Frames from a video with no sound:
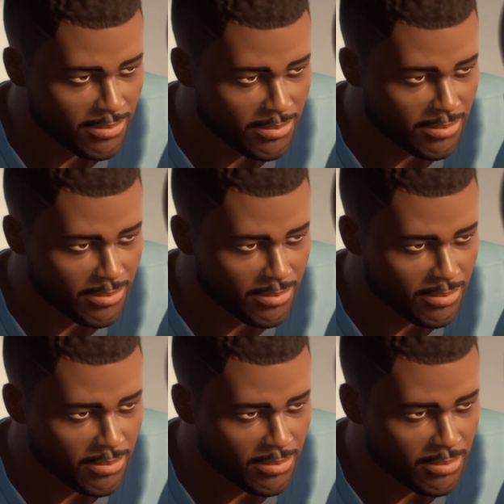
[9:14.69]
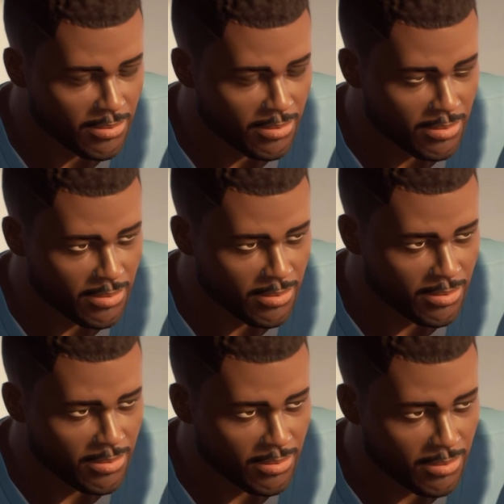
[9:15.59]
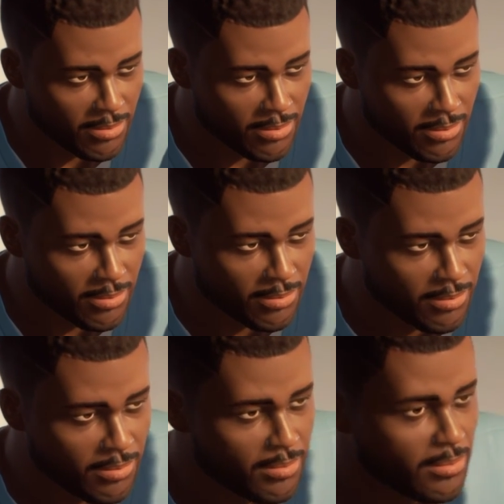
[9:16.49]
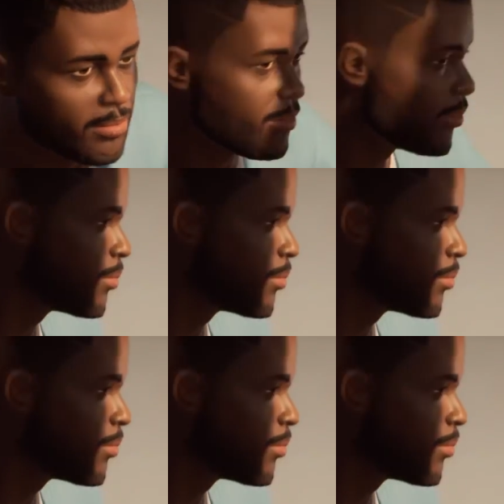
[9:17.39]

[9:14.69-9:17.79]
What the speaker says: Nothing is said.